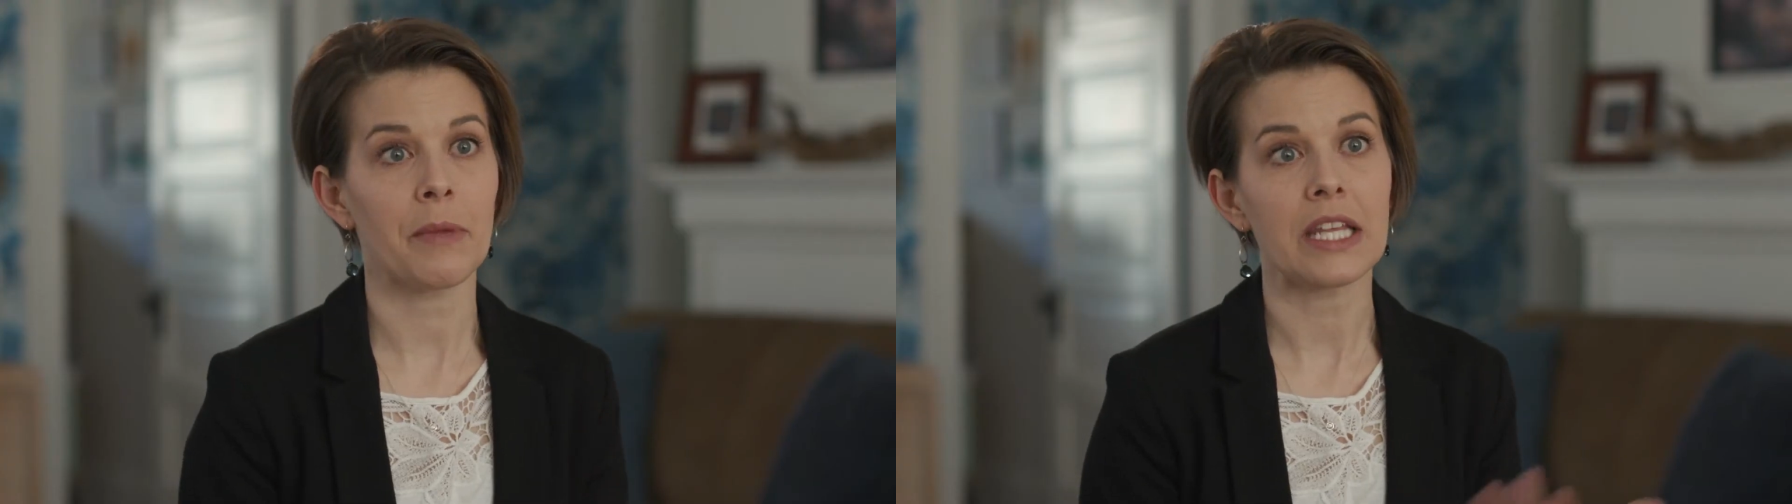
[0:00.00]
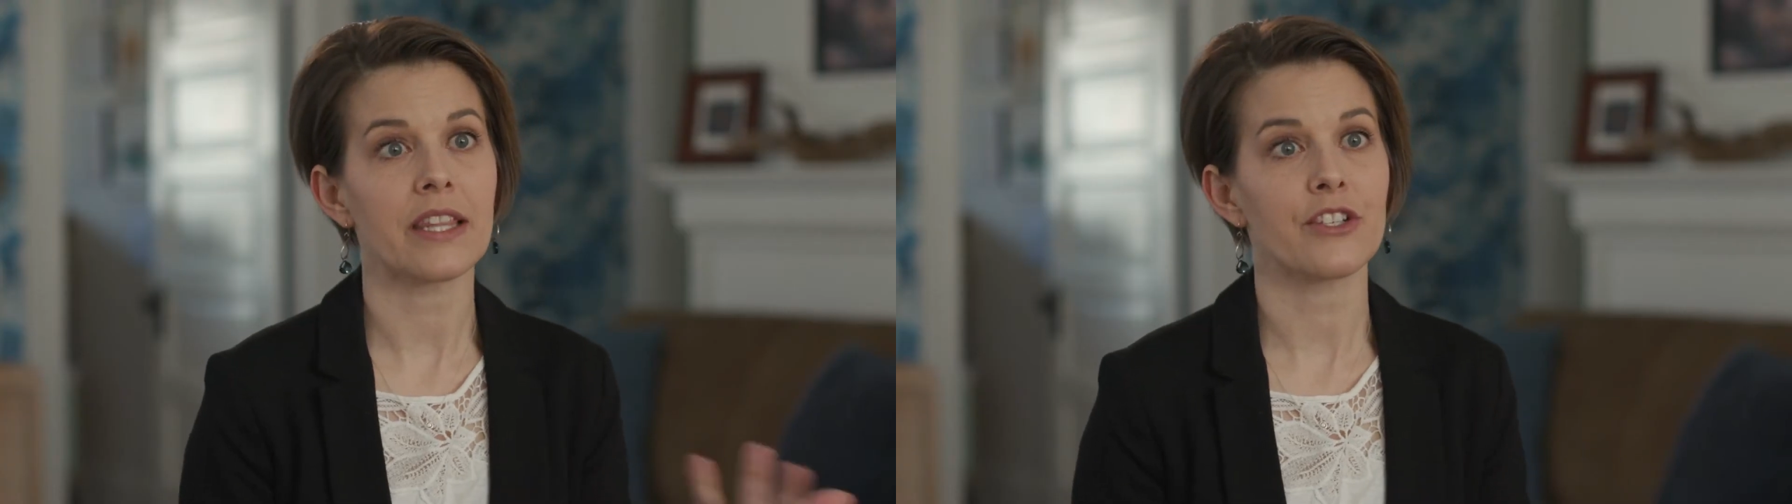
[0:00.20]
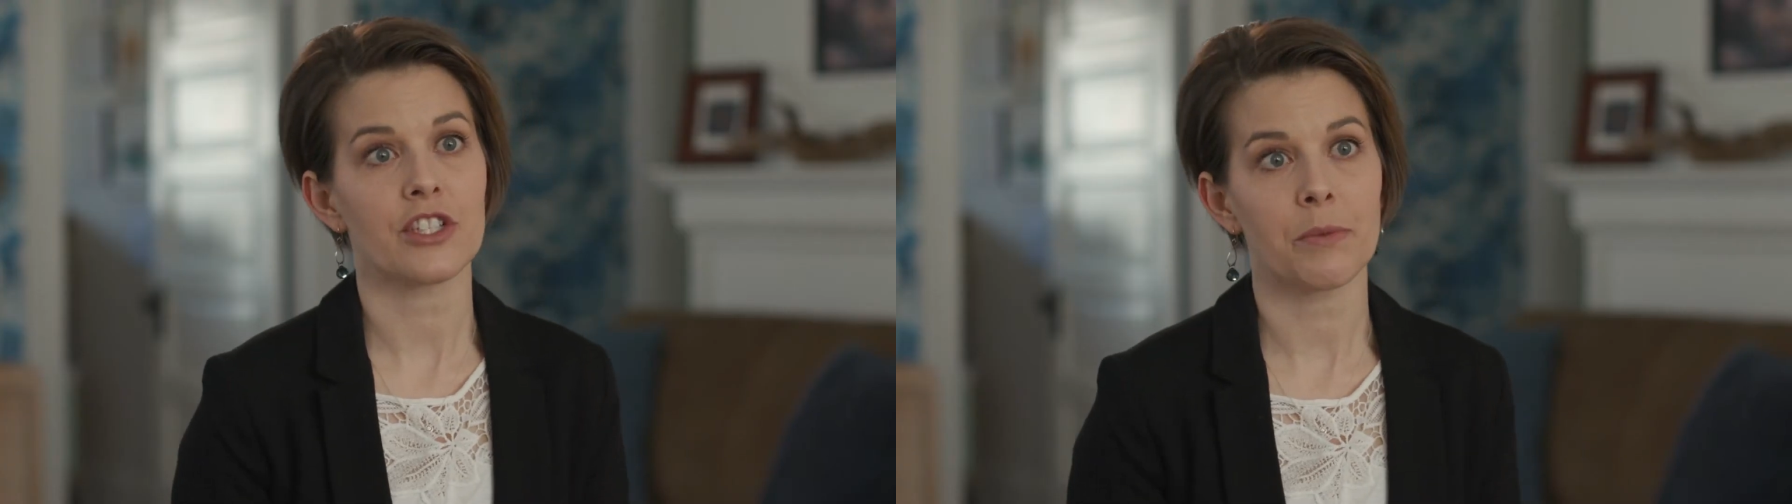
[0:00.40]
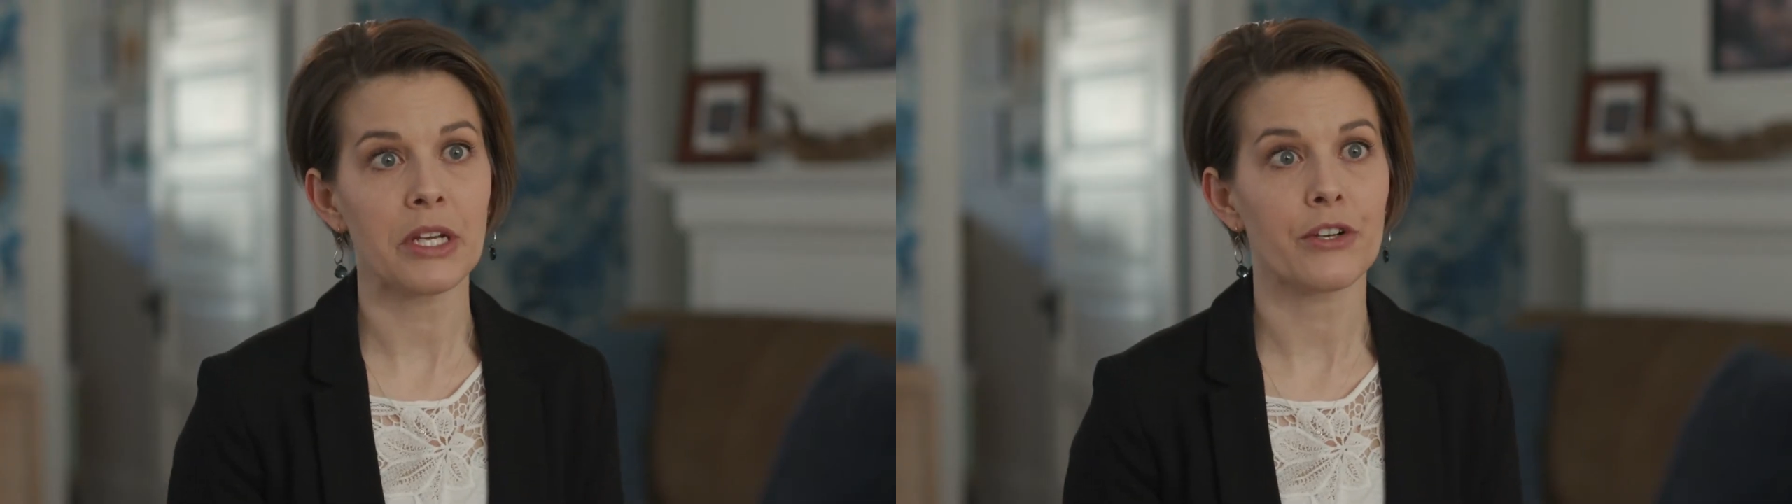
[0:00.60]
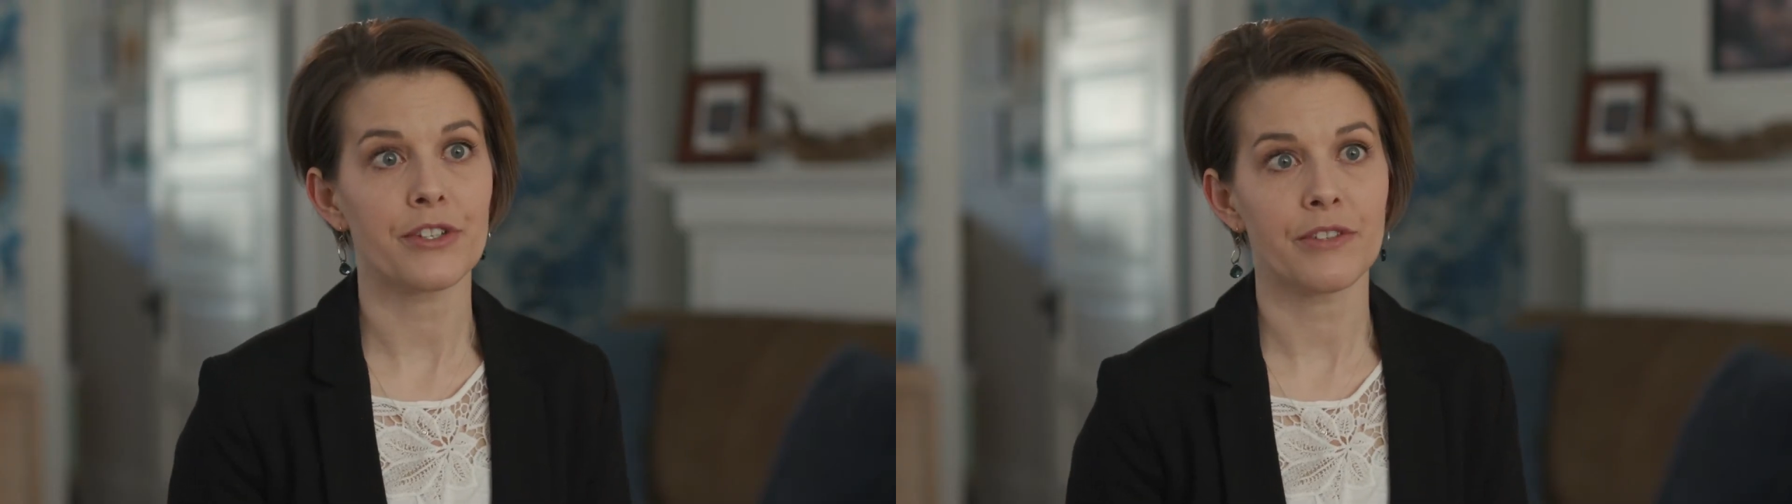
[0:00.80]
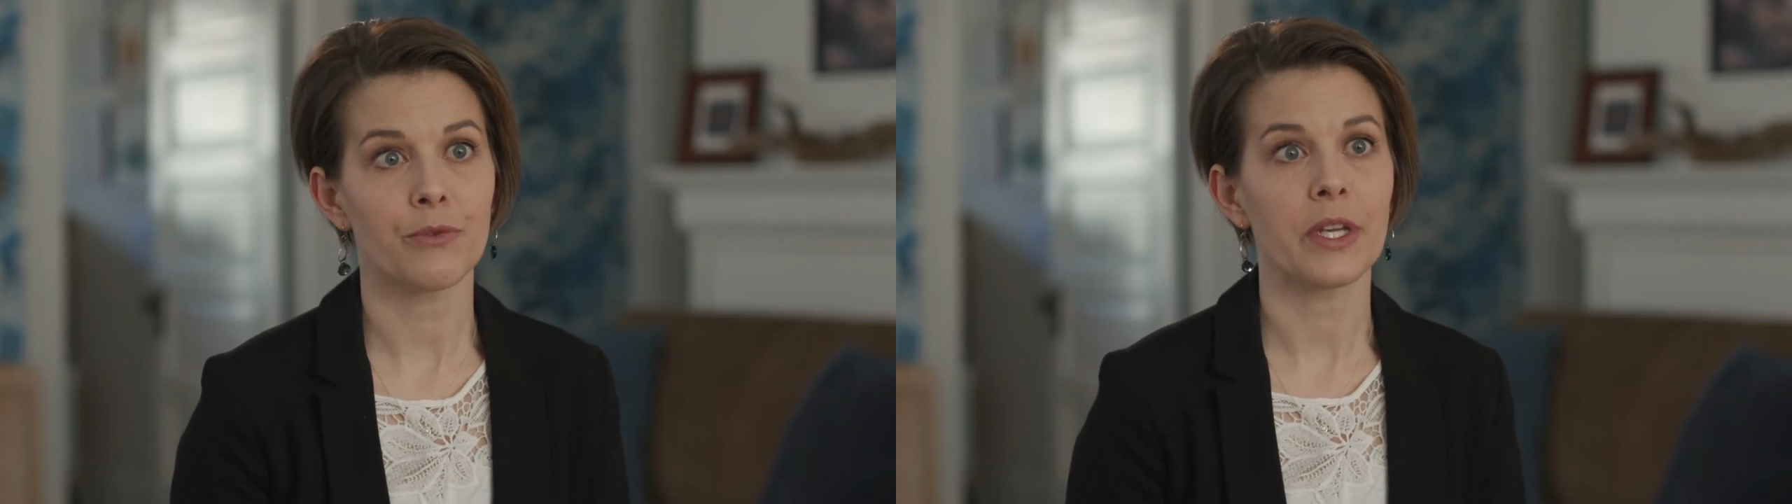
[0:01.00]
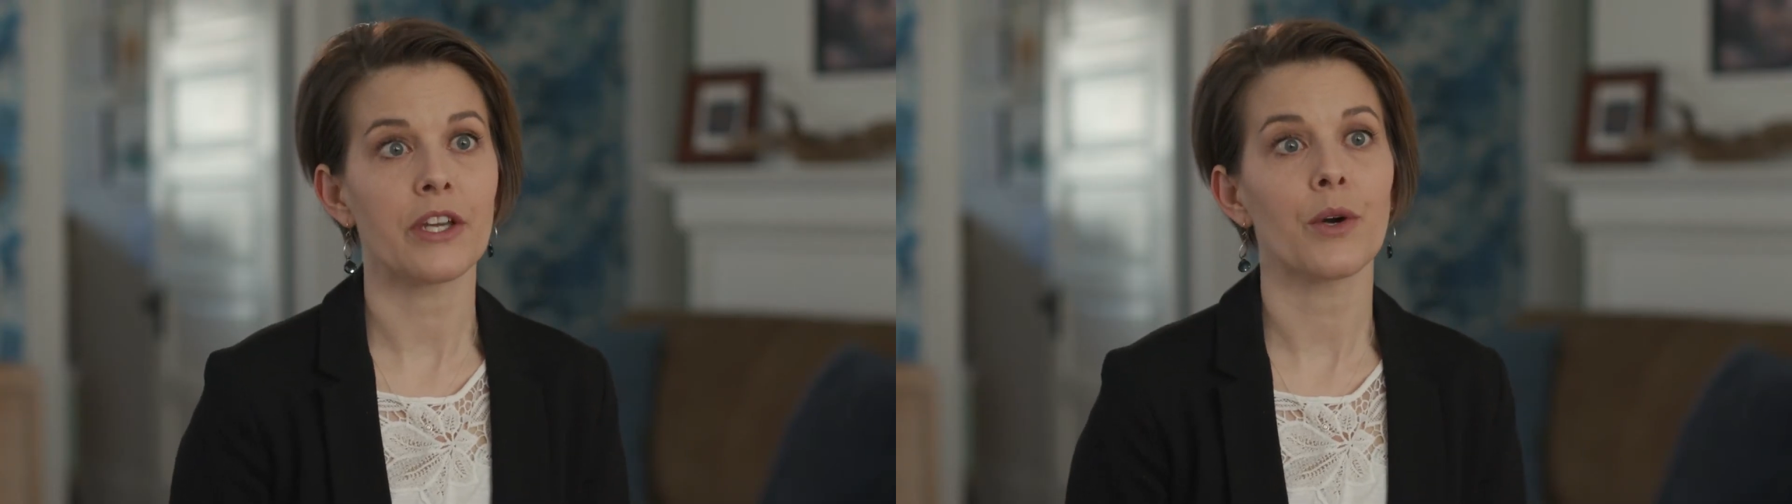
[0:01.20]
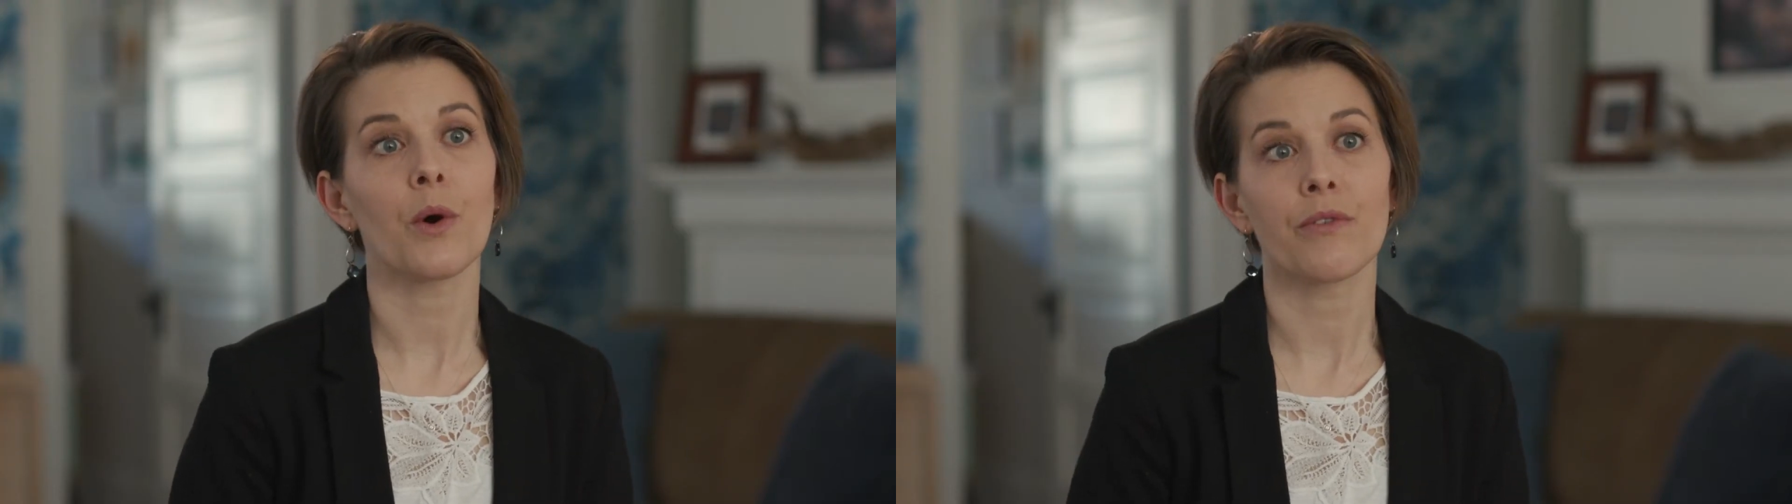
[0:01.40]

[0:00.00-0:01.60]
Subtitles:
money that just appears if we go